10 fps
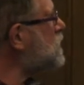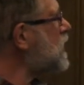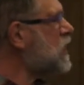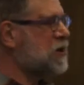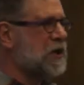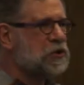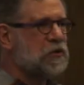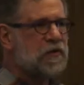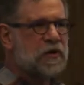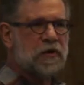we take a
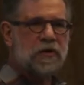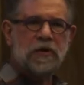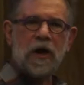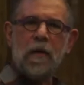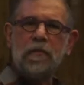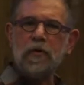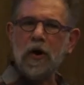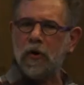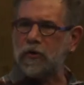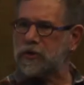test-driven
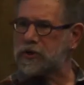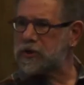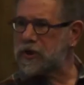approach,